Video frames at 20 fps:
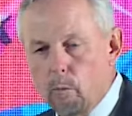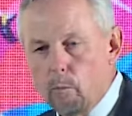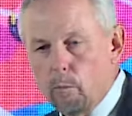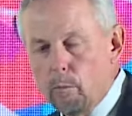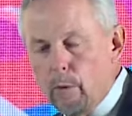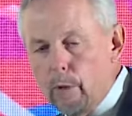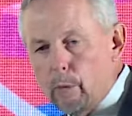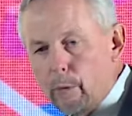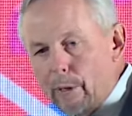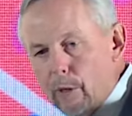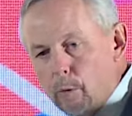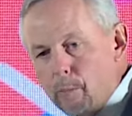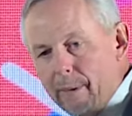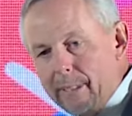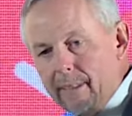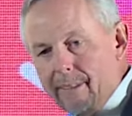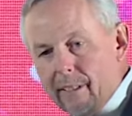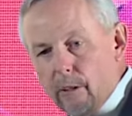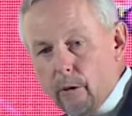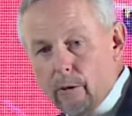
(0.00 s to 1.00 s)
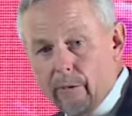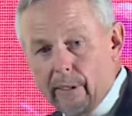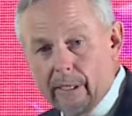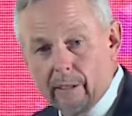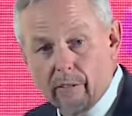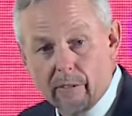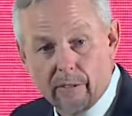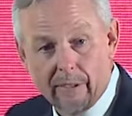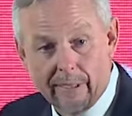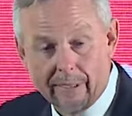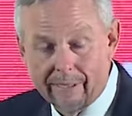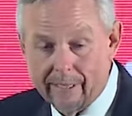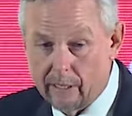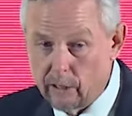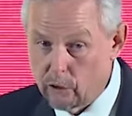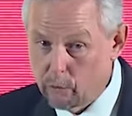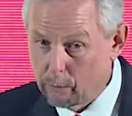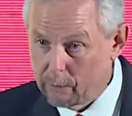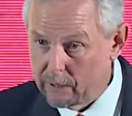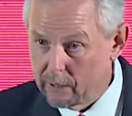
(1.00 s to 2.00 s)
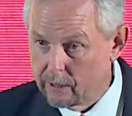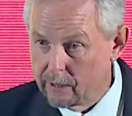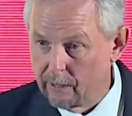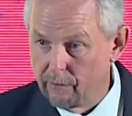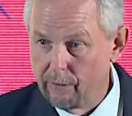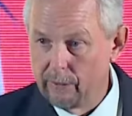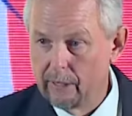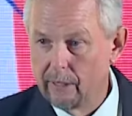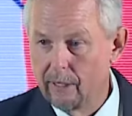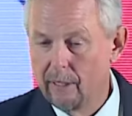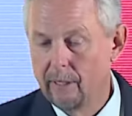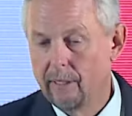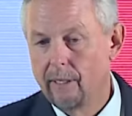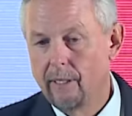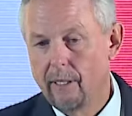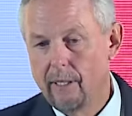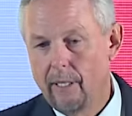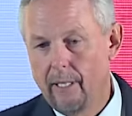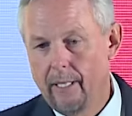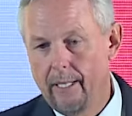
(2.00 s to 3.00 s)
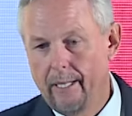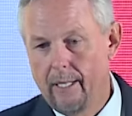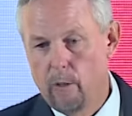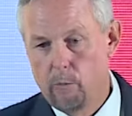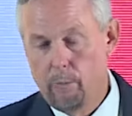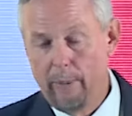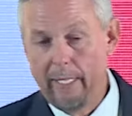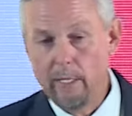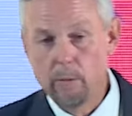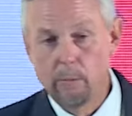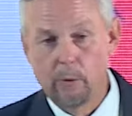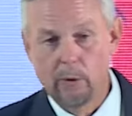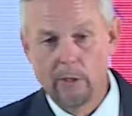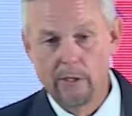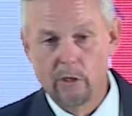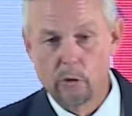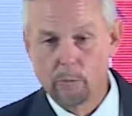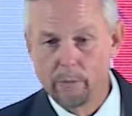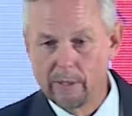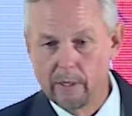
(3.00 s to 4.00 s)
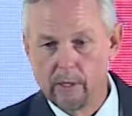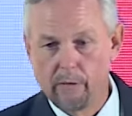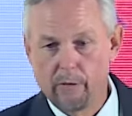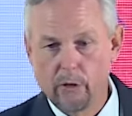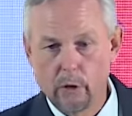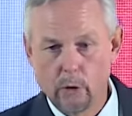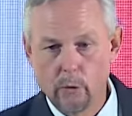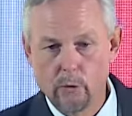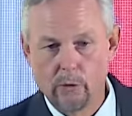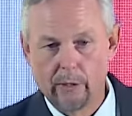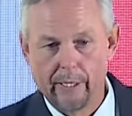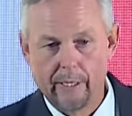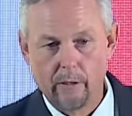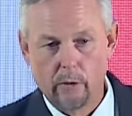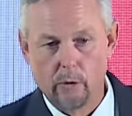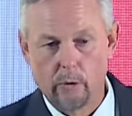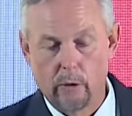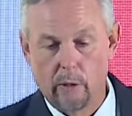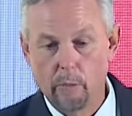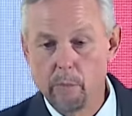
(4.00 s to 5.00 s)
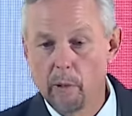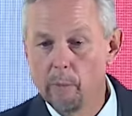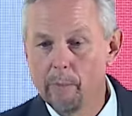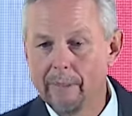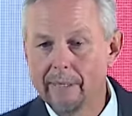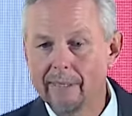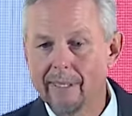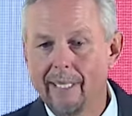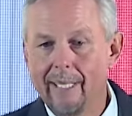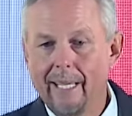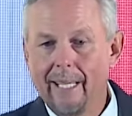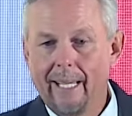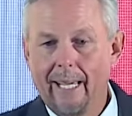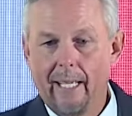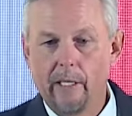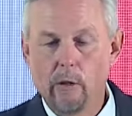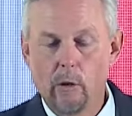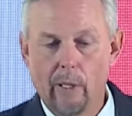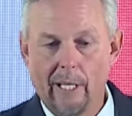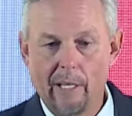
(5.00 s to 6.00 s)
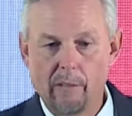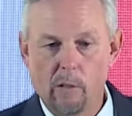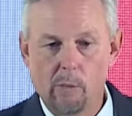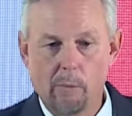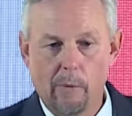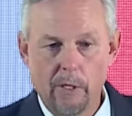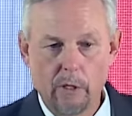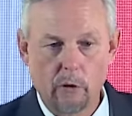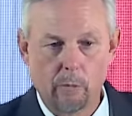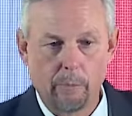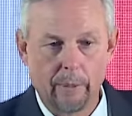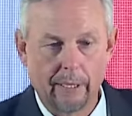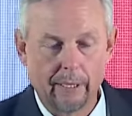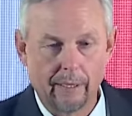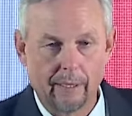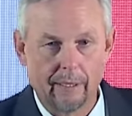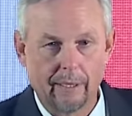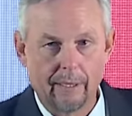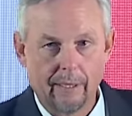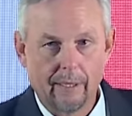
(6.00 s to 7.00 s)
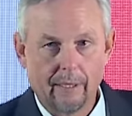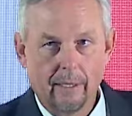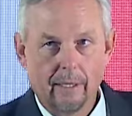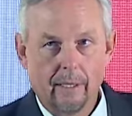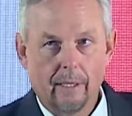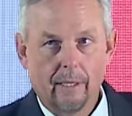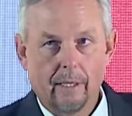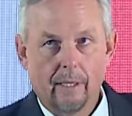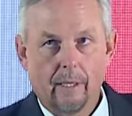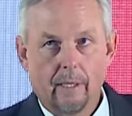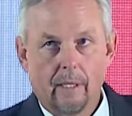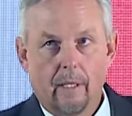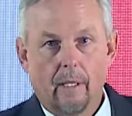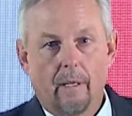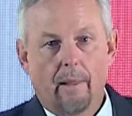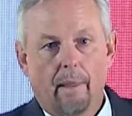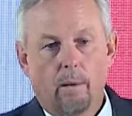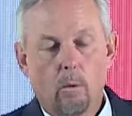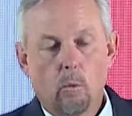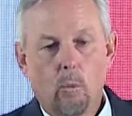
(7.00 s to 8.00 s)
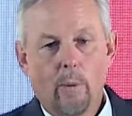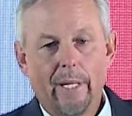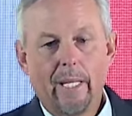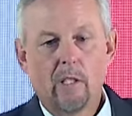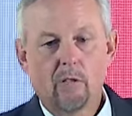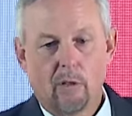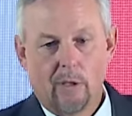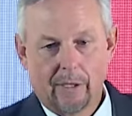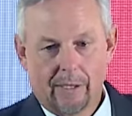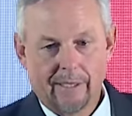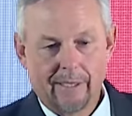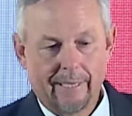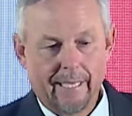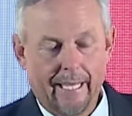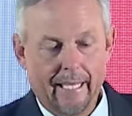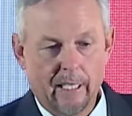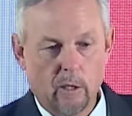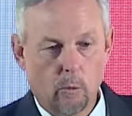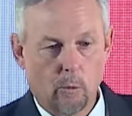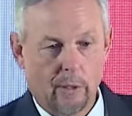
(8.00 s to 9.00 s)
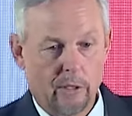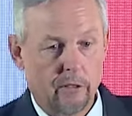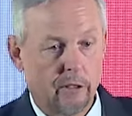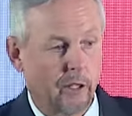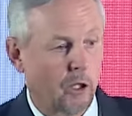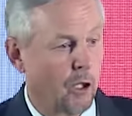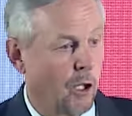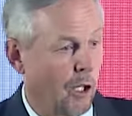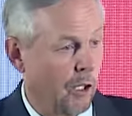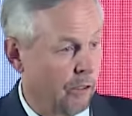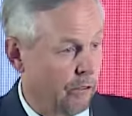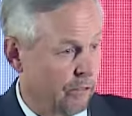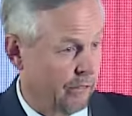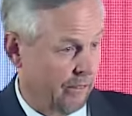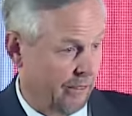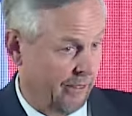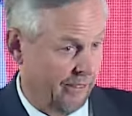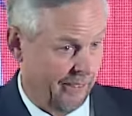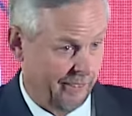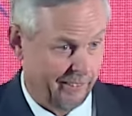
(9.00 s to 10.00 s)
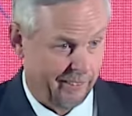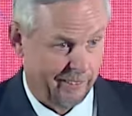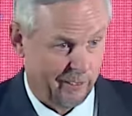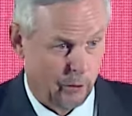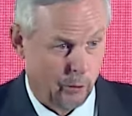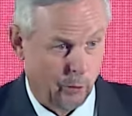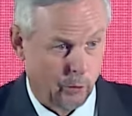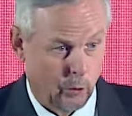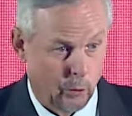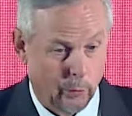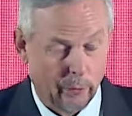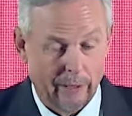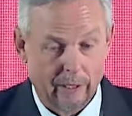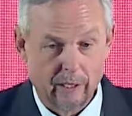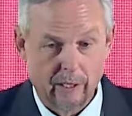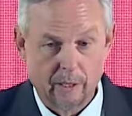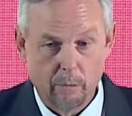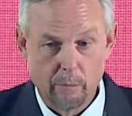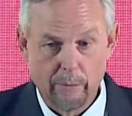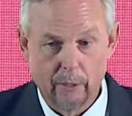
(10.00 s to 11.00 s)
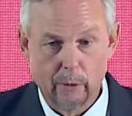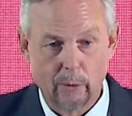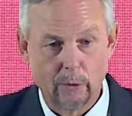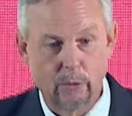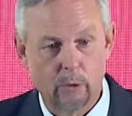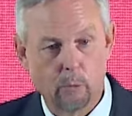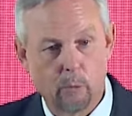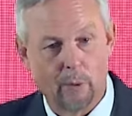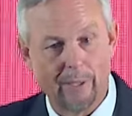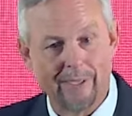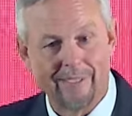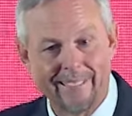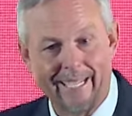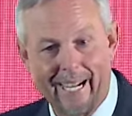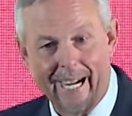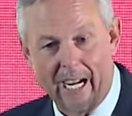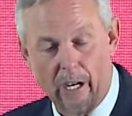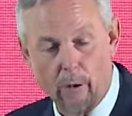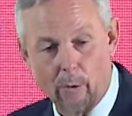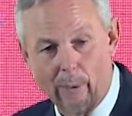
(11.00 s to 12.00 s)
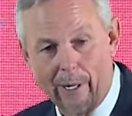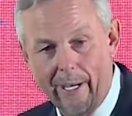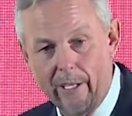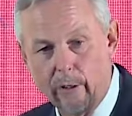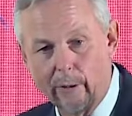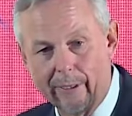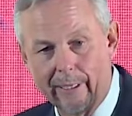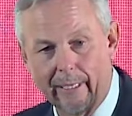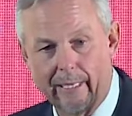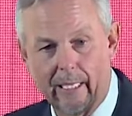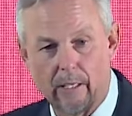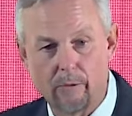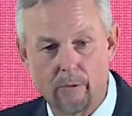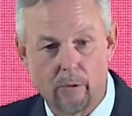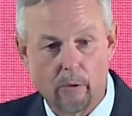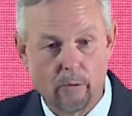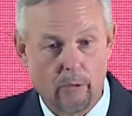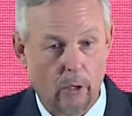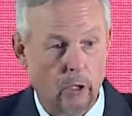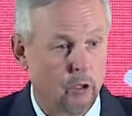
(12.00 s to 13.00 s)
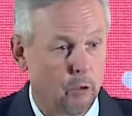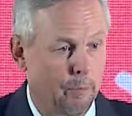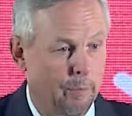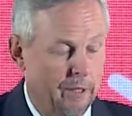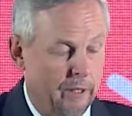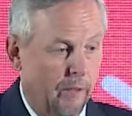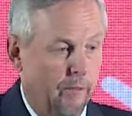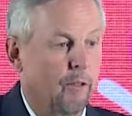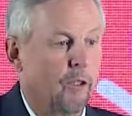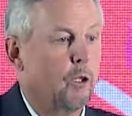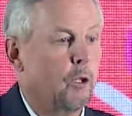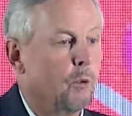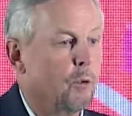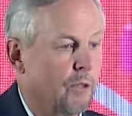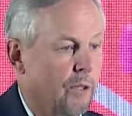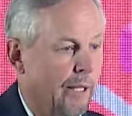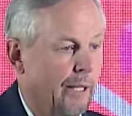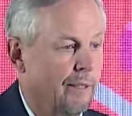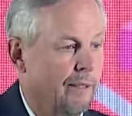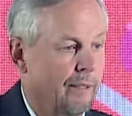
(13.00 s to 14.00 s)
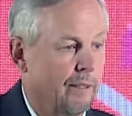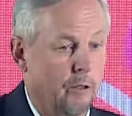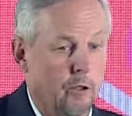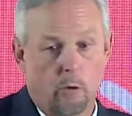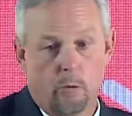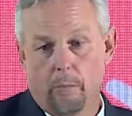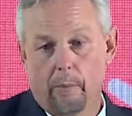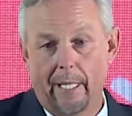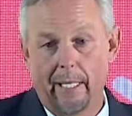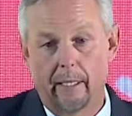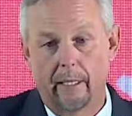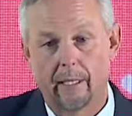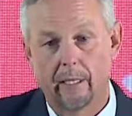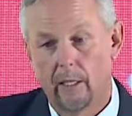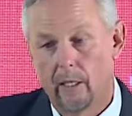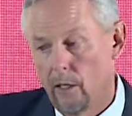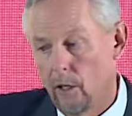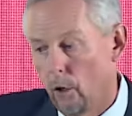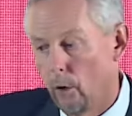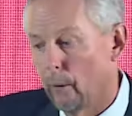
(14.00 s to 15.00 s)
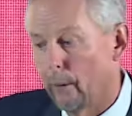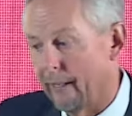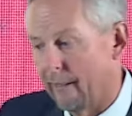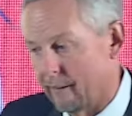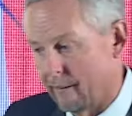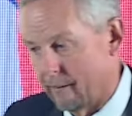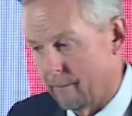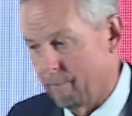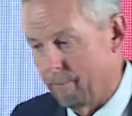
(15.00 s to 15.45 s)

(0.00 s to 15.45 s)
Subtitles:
We recommend that you think of things that are specific pain points, specific use cases you implement, and you'll have a much better way of understanding what's the cost to do it, but also what is the ROI you can get for very specific use cases you might look at.